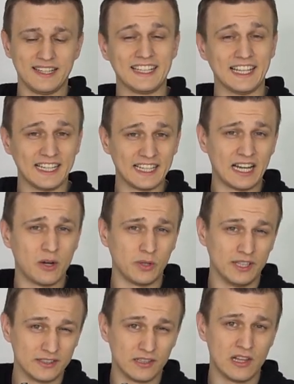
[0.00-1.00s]
Getting it
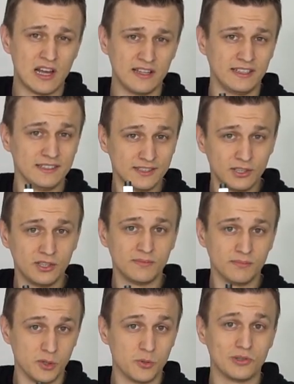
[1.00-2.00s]
out is a lot
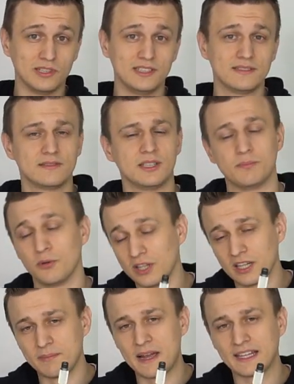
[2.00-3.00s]
easier, usually, than
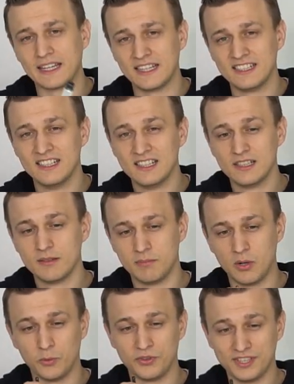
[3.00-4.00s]
putting it back in.
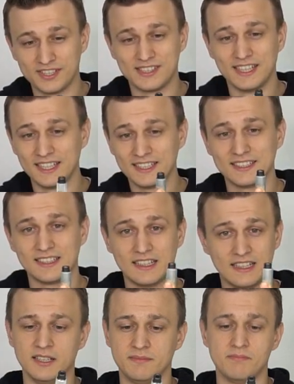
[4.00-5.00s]
But with this thing,
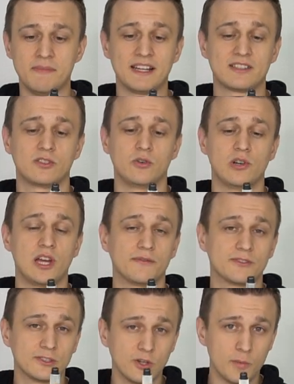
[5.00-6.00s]
it makes your
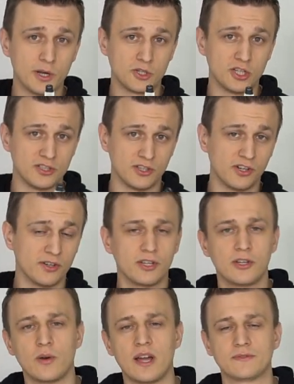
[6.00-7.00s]
life so much easier.
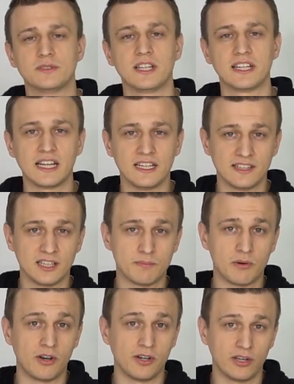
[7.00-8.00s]
You don't have to take anything
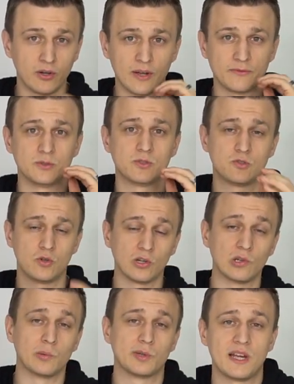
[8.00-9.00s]
apart. You don't have to
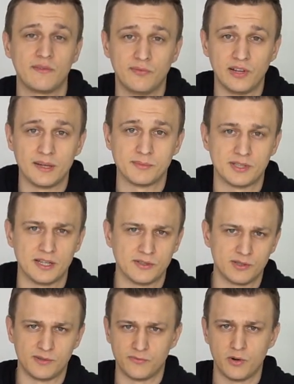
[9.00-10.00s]
struggle with that flame
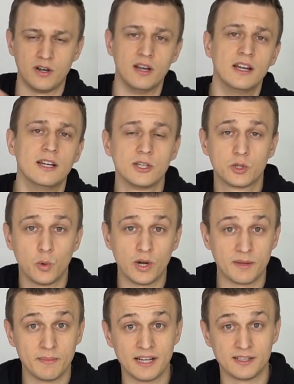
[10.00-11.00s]
sensor for
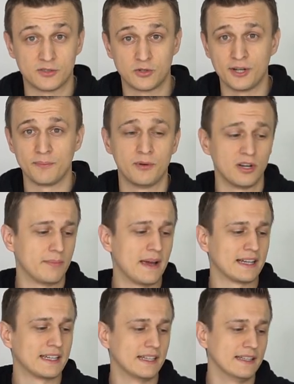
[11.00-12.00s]
20 minutes trying to put it
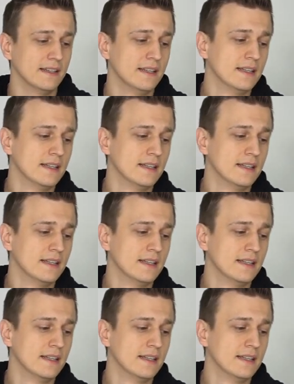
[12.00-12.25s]
back in.